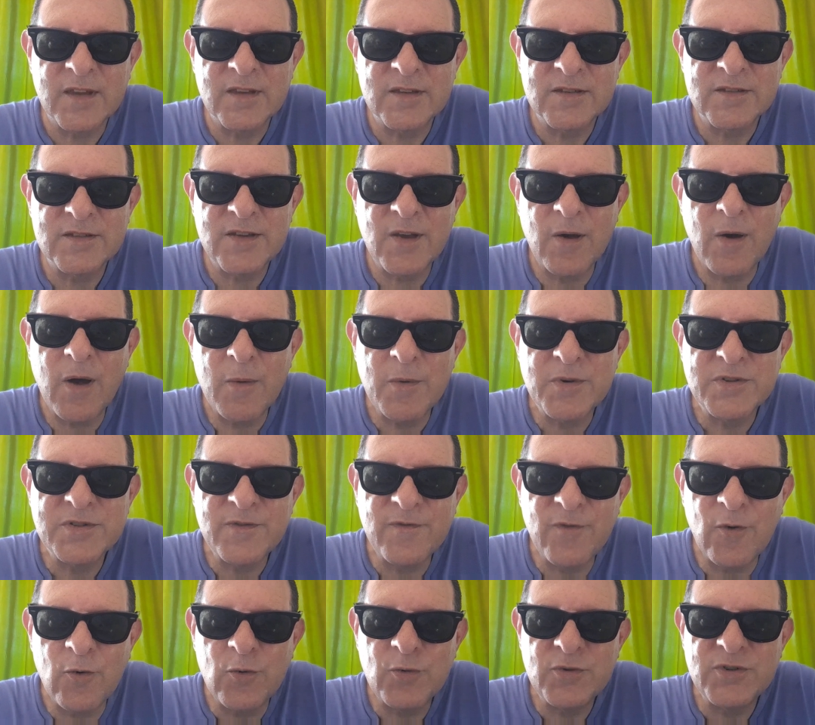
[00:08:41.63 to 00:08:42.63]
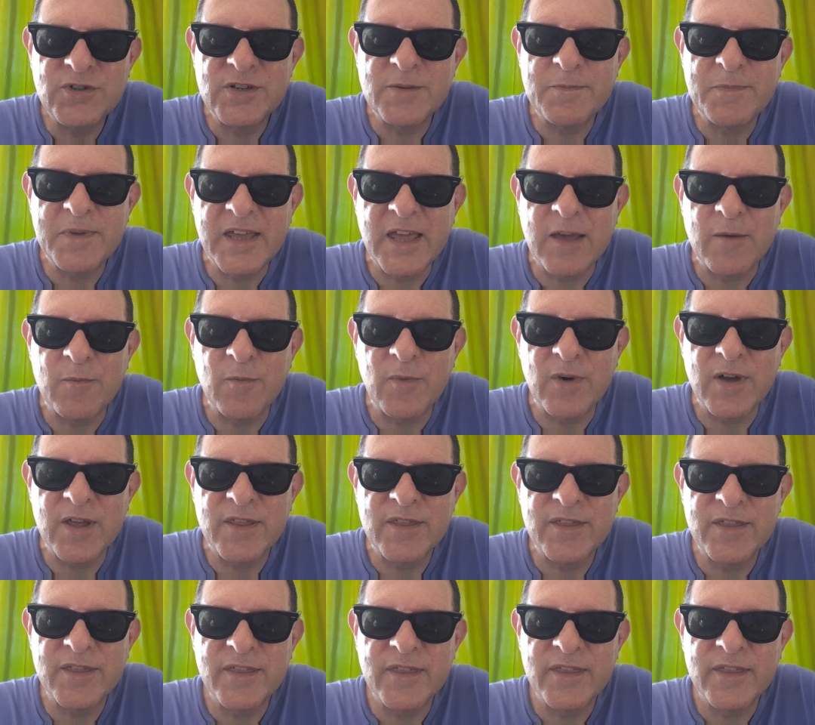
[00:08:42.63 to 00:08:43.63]
So I was fooled to begin
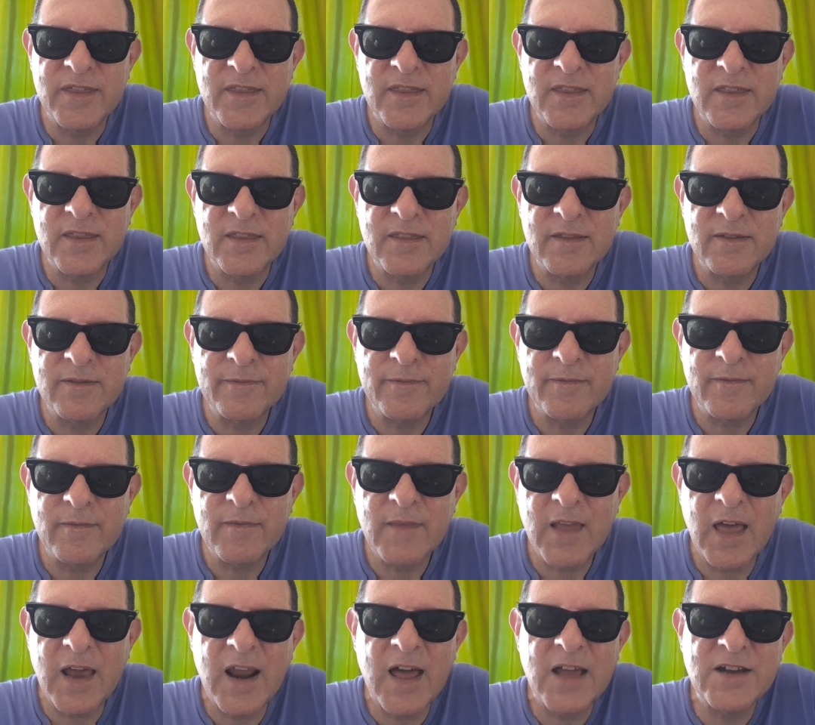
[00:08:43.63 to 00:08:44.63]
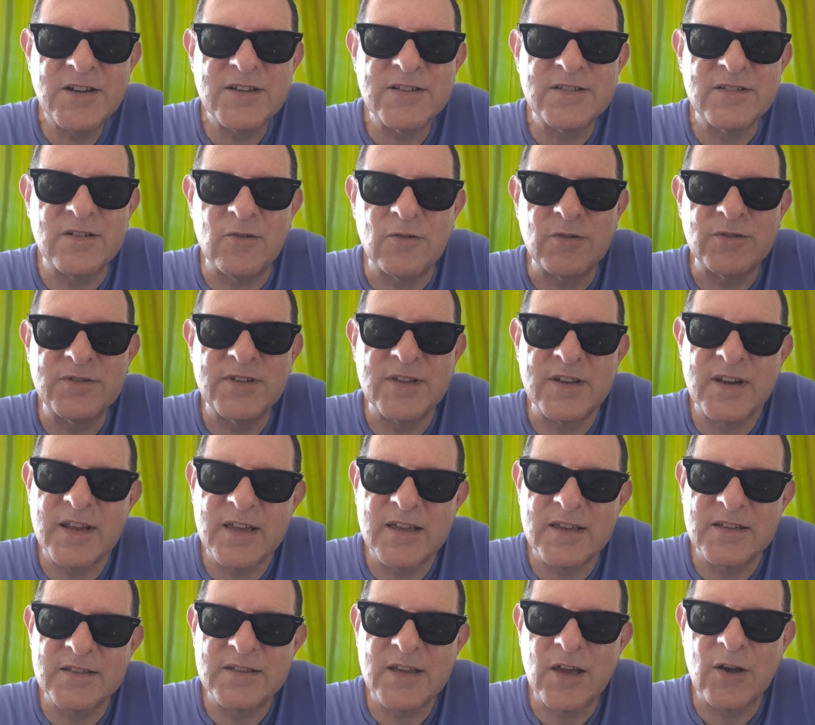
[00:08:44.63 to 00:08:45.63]
with, and I just looked at it
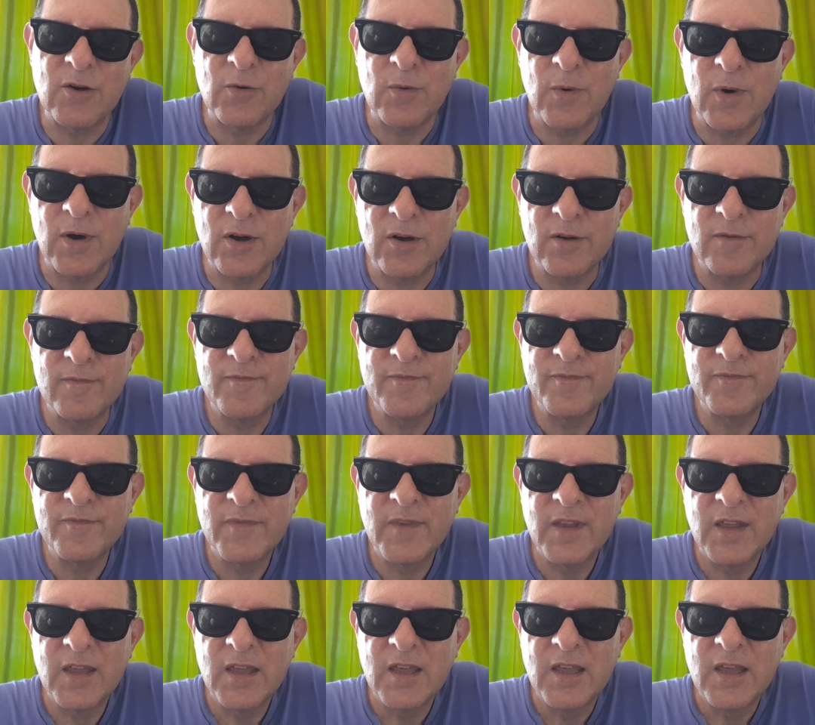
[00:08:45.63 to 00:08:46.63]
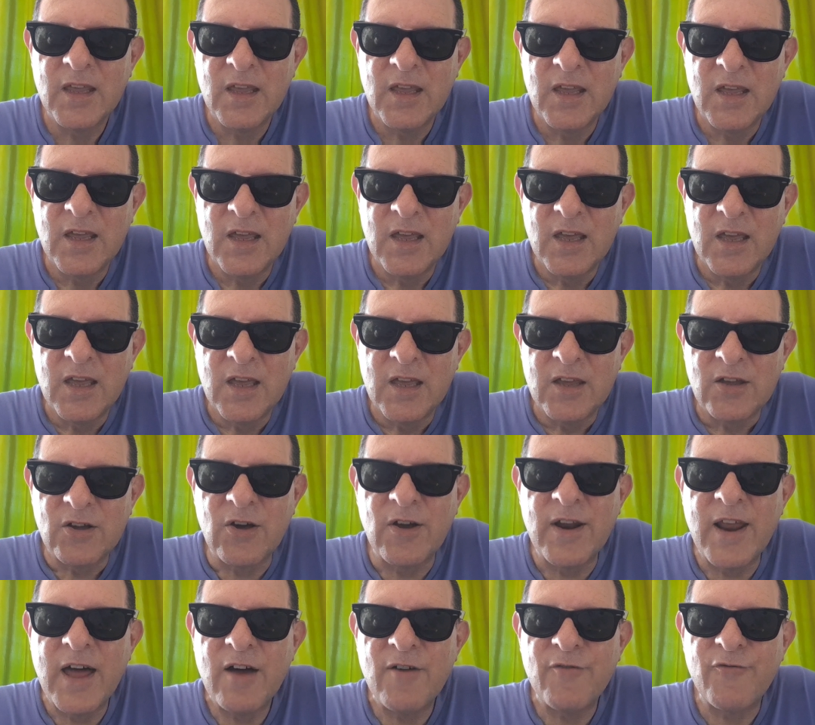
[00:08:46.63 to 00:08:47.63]
as, oh well,
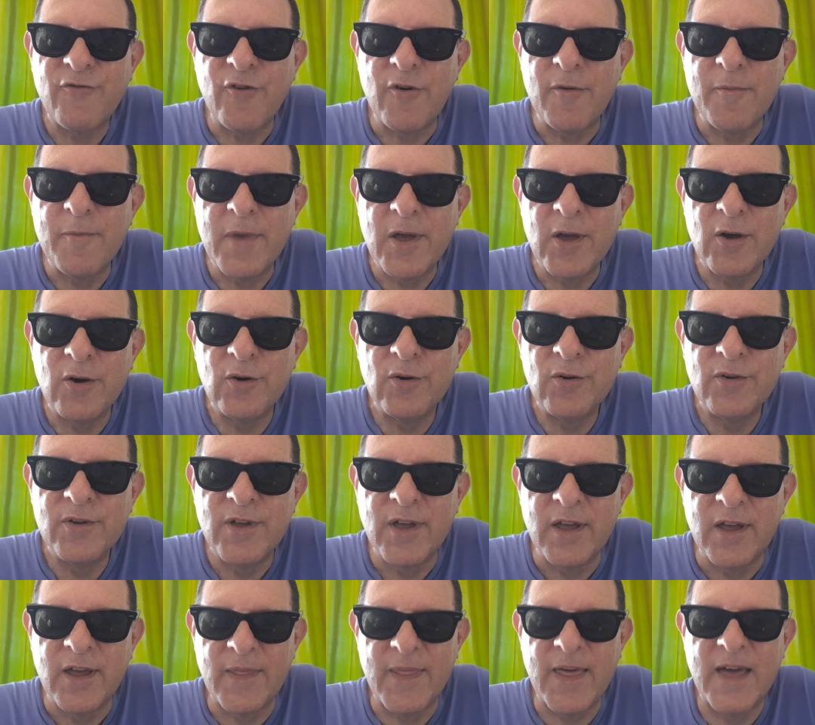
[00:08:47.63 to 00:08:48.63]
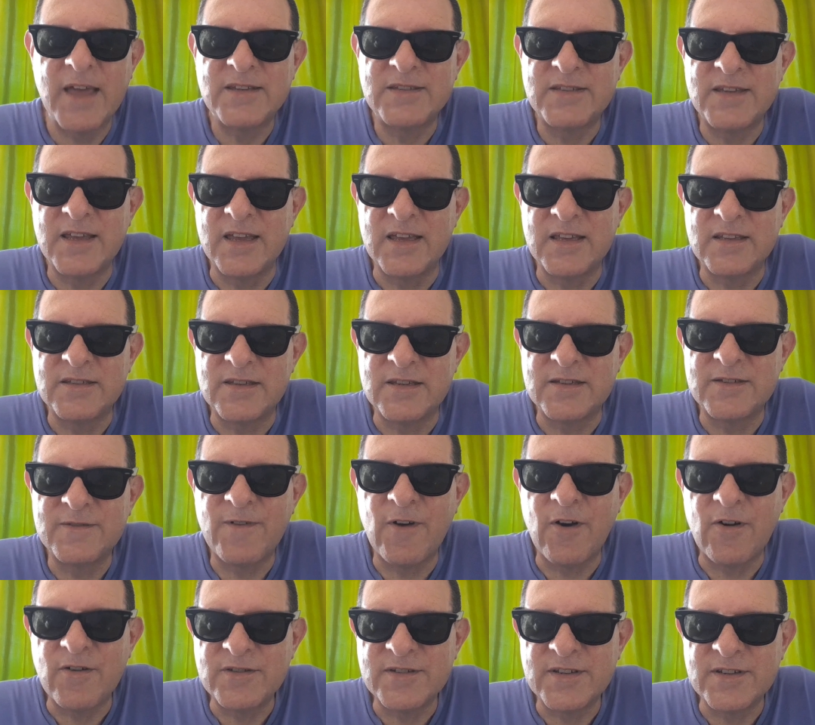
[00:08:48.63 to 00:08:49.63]
gone out for a meal and that's it, it's as
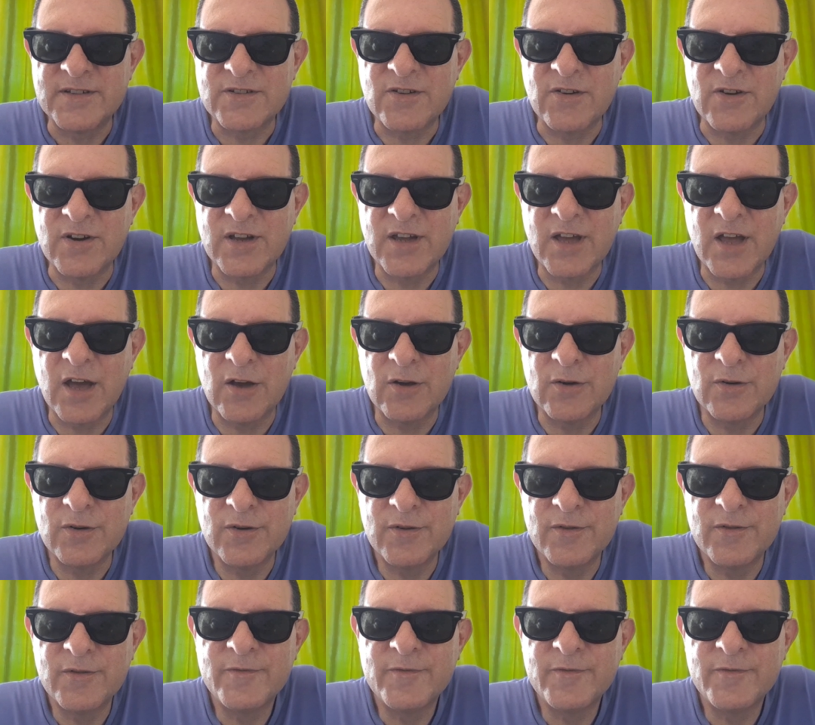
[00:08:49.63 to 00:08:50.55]
far as it's going to go.